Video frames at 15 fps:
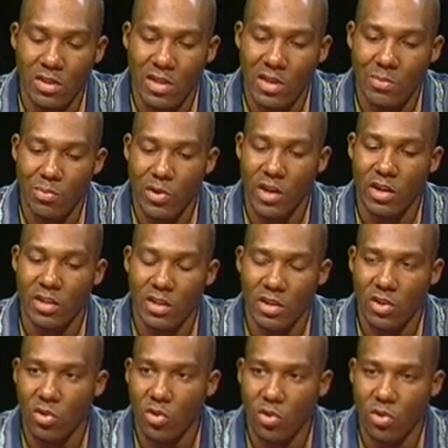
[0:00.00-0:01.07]
like breaking in
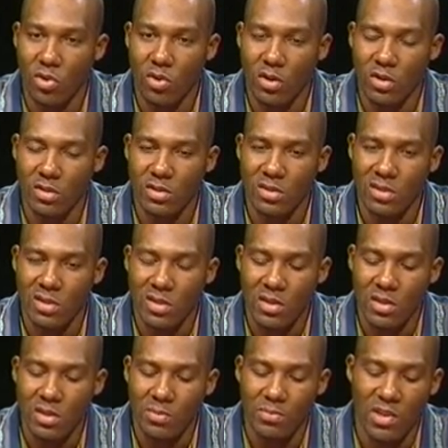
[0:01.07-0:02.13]
cars,
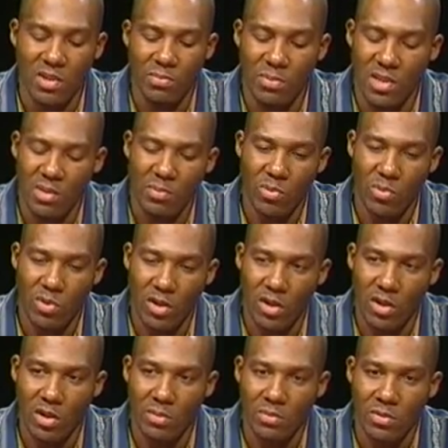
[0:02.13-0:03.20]
beating people
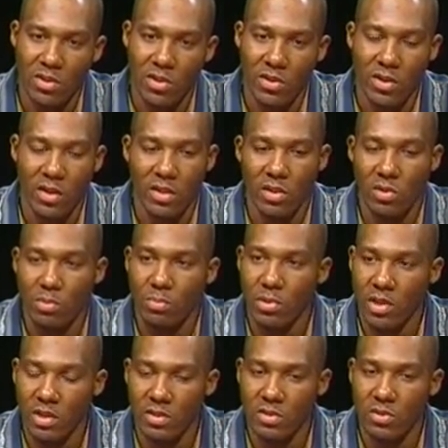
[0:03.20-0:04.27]
up, carrying little
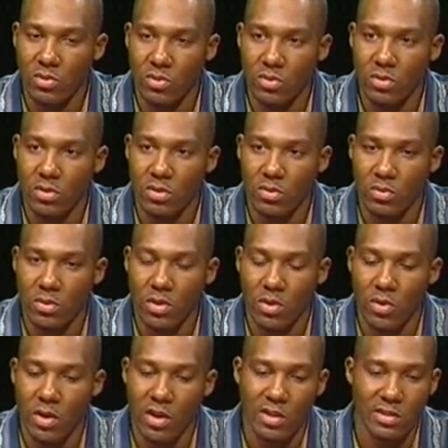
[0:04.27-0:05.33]
pistols, you know,
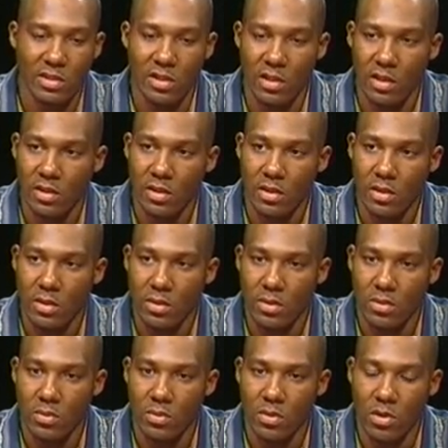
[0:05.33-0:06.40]
hustling,
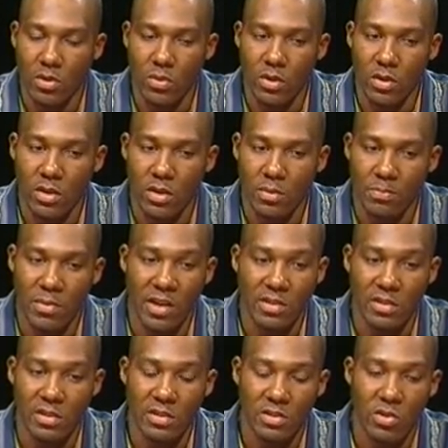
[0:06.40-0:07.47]
you know, and
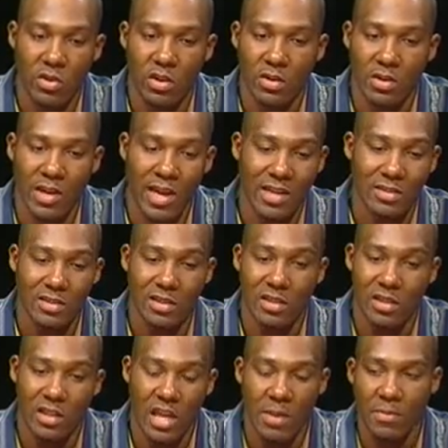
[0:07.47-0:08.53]
basically started actually
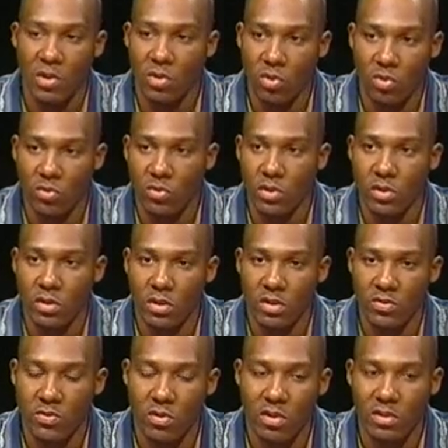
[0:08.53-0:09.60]
claiming Hoover as
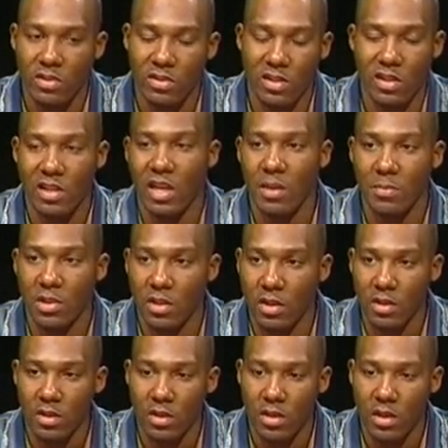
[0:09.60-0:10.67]
far as just claiming it.
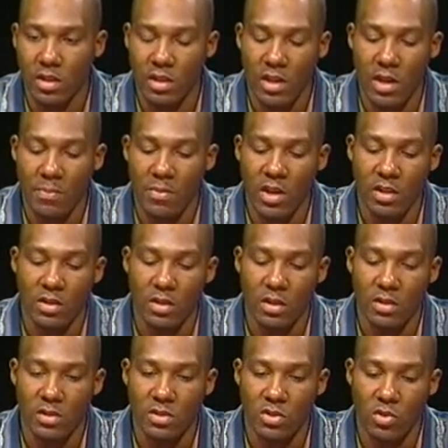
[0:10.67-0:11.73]
And then I met
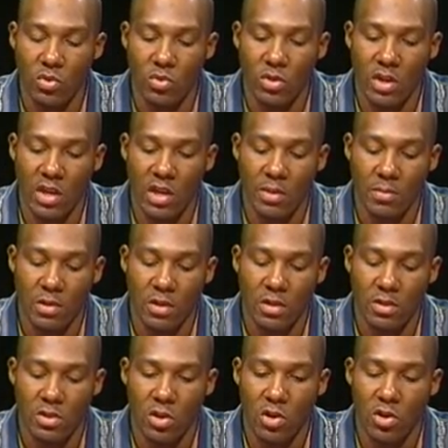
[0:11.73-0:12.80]
this dude named
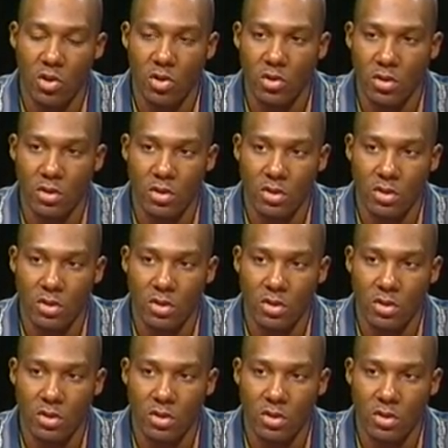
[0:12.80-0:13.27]
Dog,